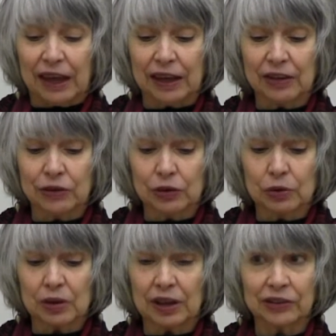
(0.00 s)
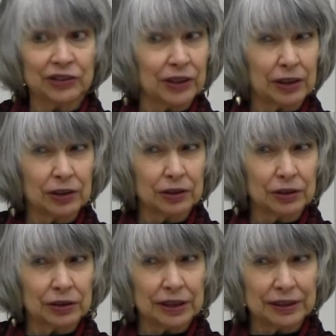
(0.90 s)
into a
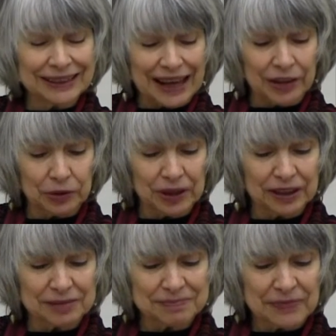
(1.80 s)
subtler ingathering